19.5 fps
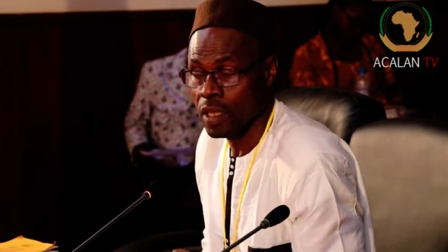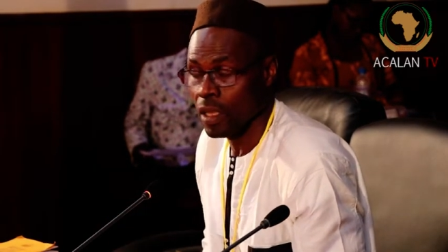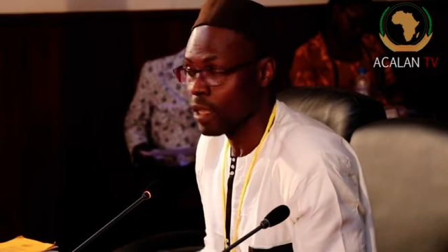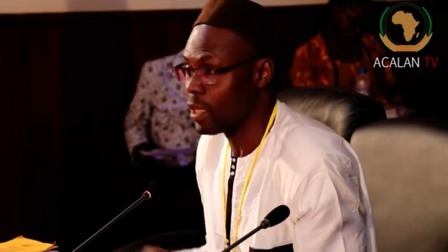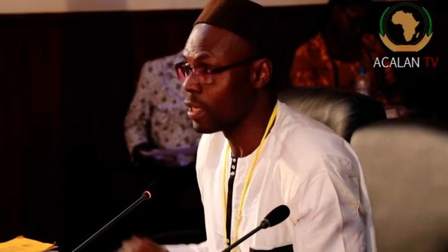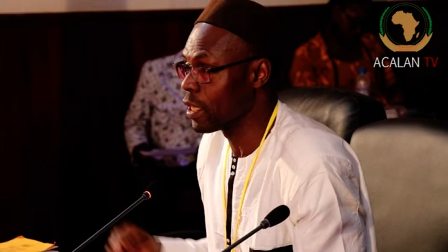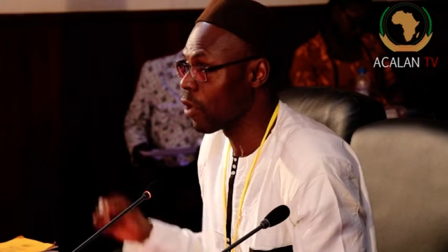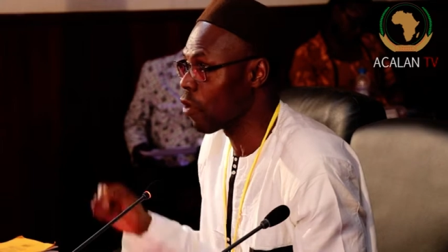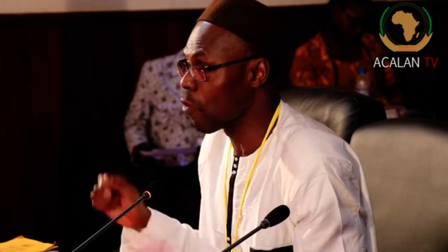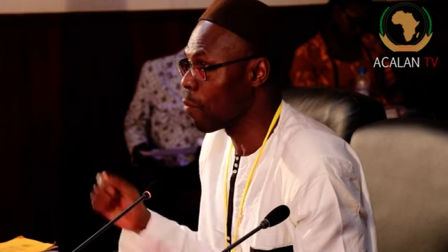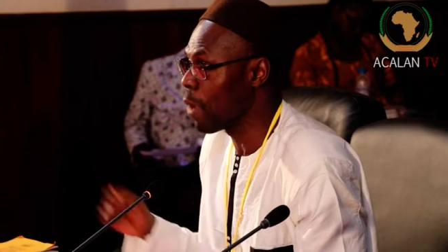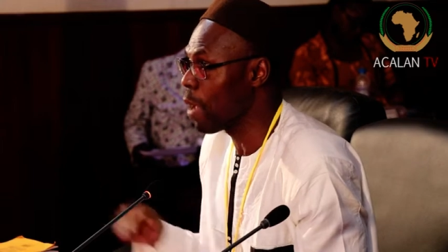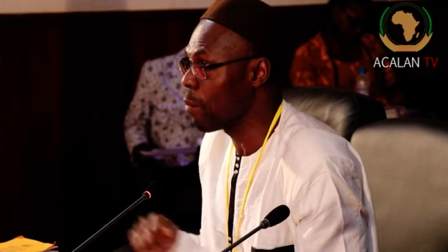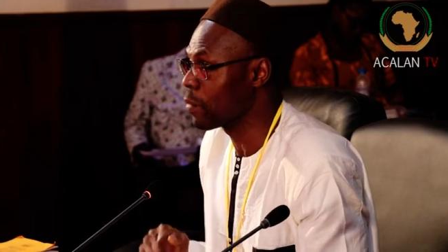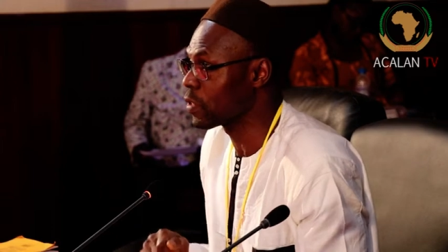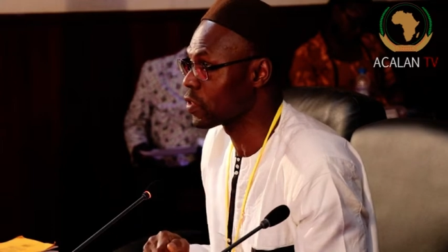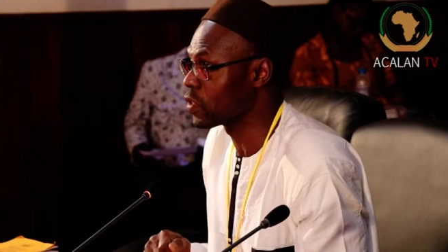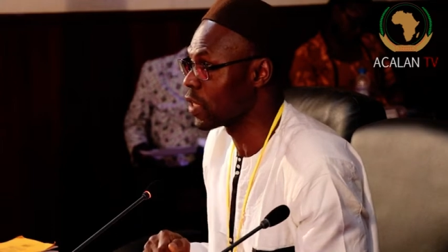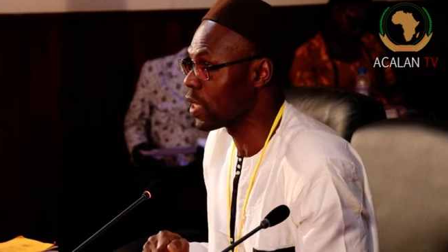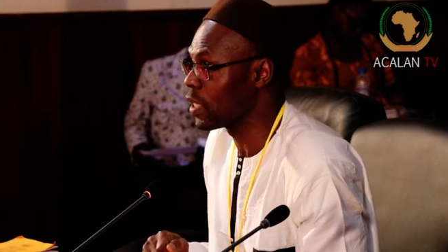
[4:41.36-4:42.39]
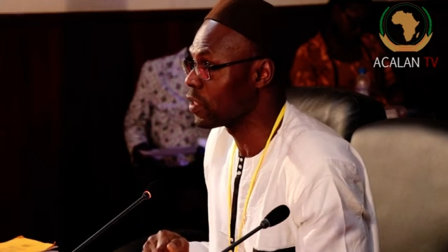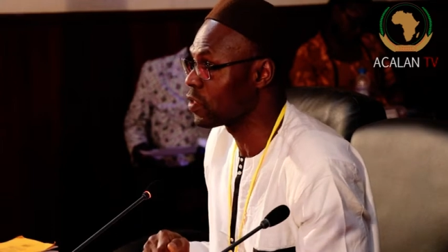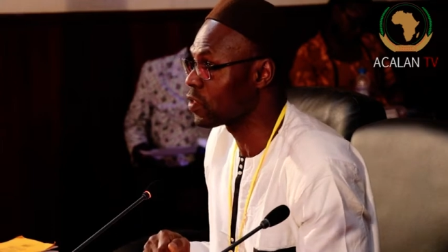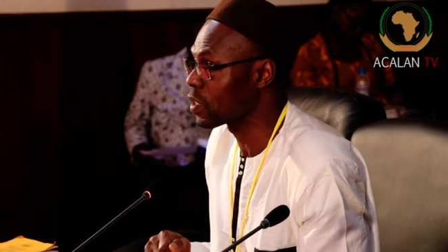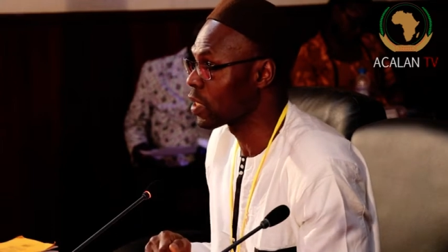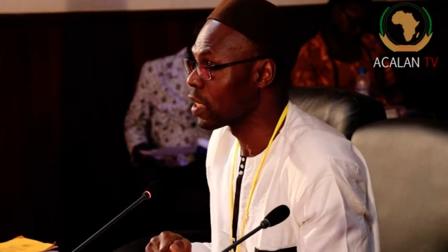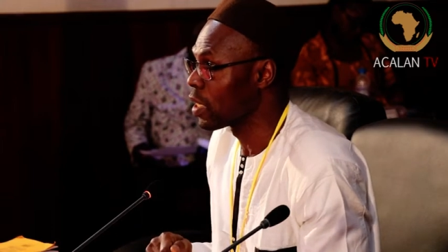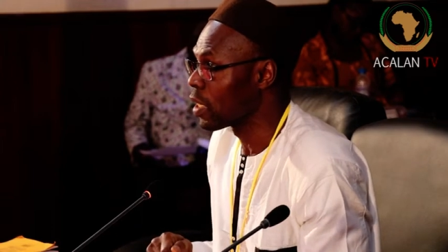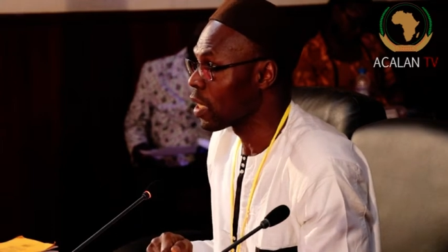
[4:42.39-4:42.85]
in our member
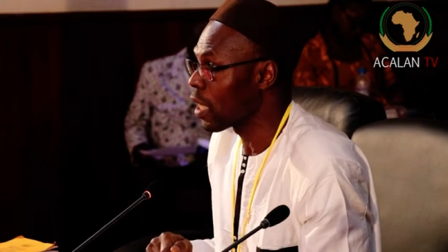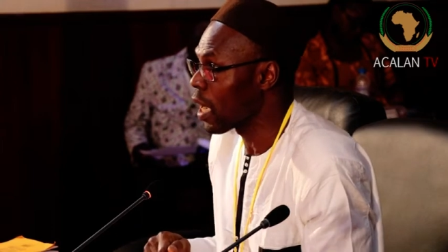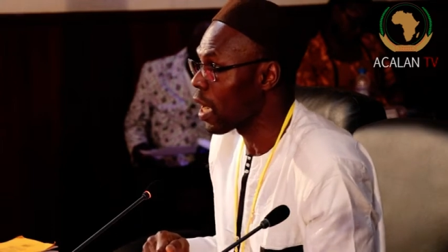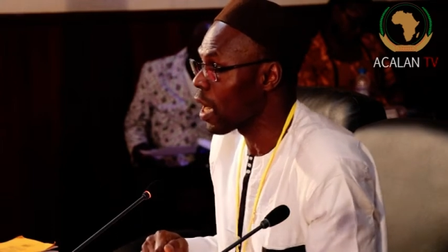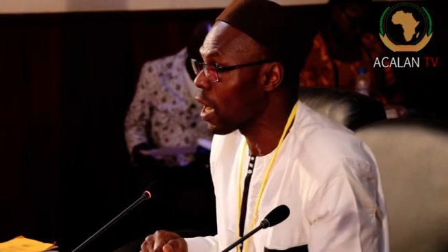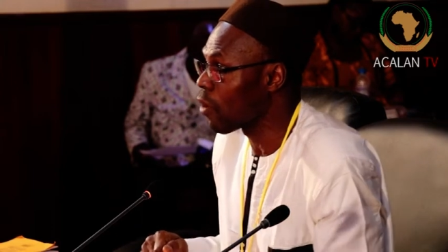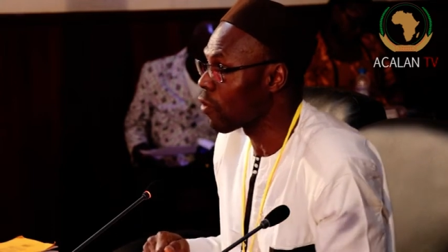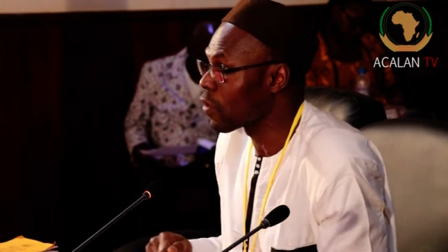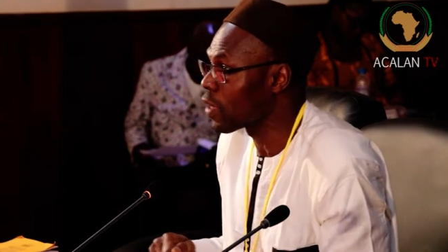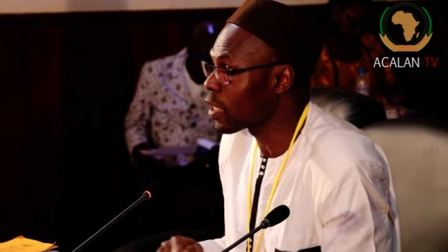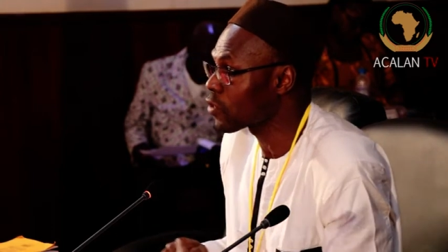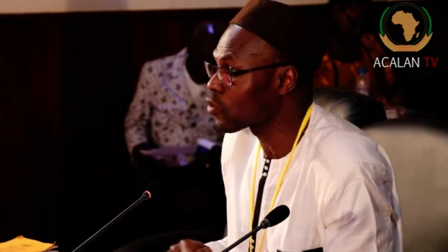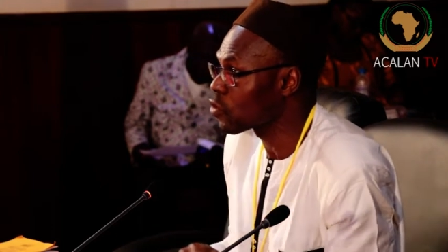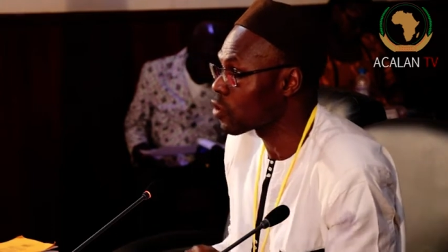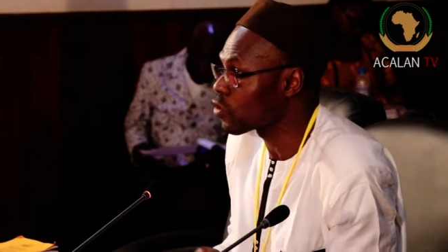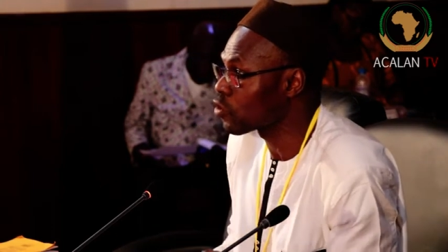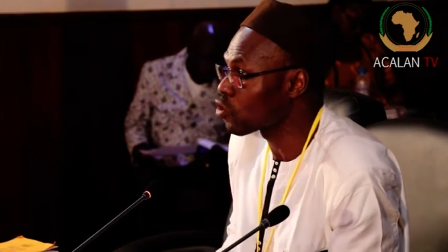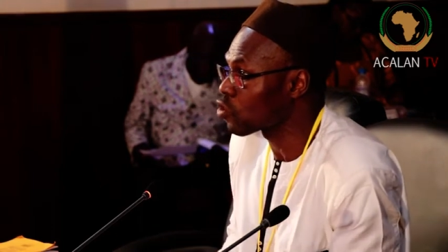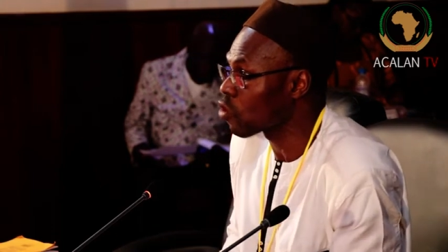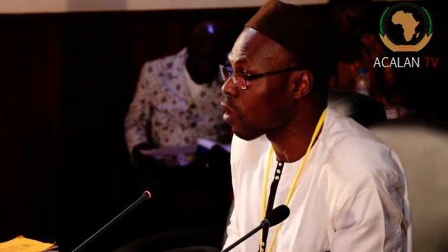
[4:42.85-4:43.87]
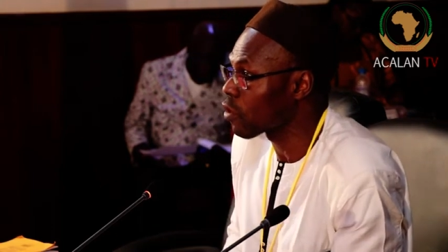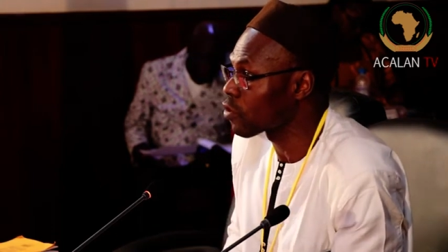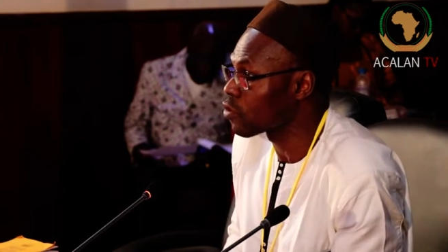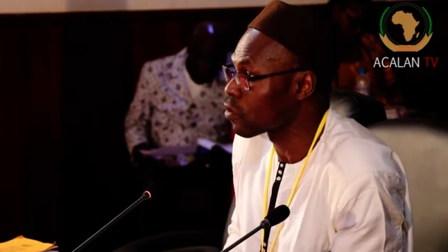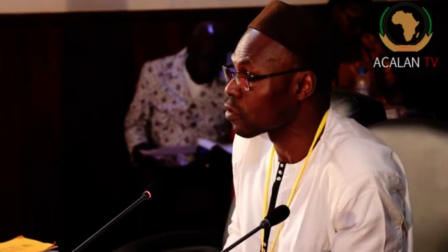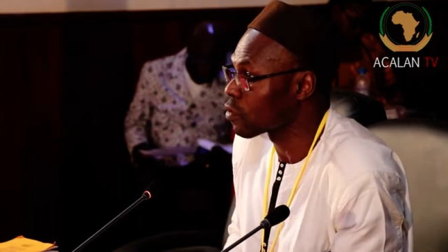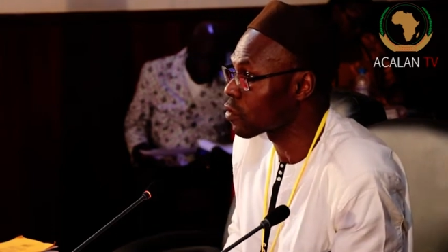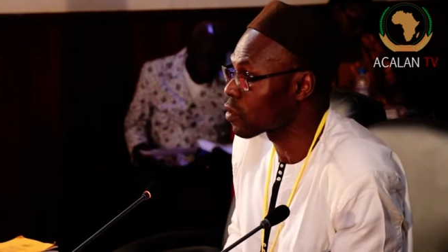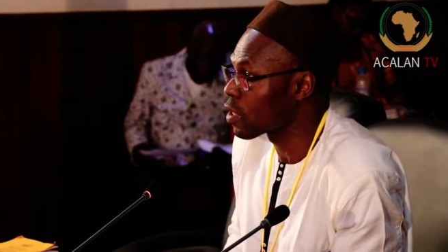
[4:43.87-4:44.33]
states, are our national
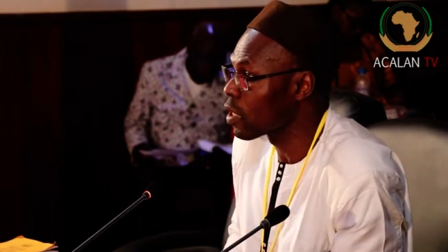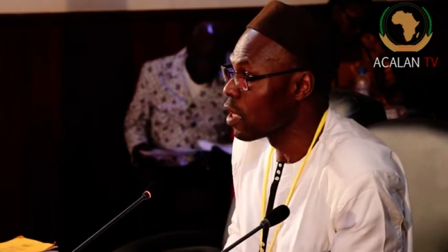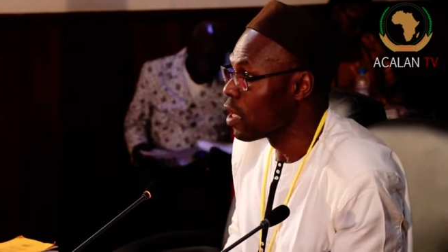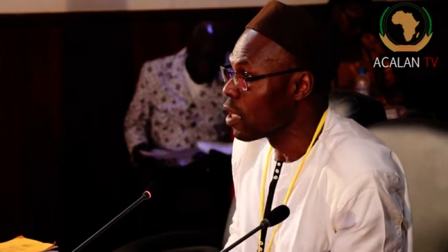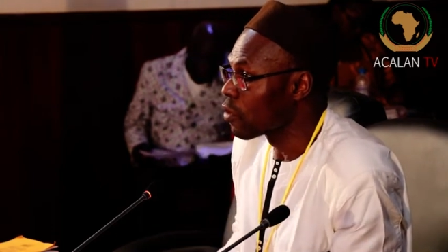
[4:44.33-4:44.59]
structures.